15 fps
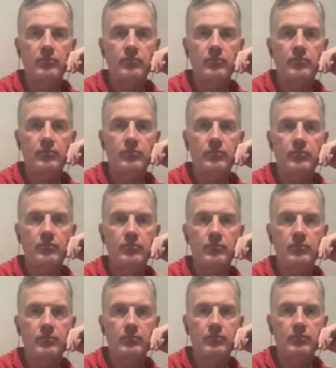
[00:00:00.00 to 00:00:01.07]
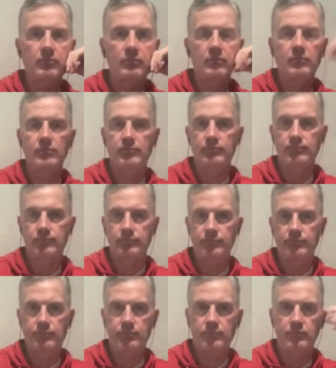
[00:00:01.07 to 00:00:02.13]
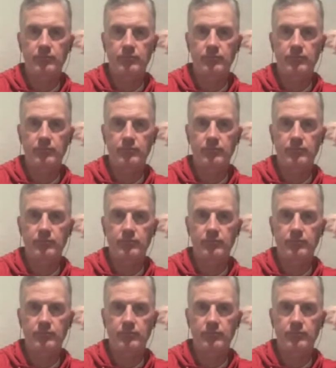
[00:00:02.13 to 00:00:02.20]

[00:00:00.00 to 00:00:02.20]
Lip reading: No words are spoken by the person on screen.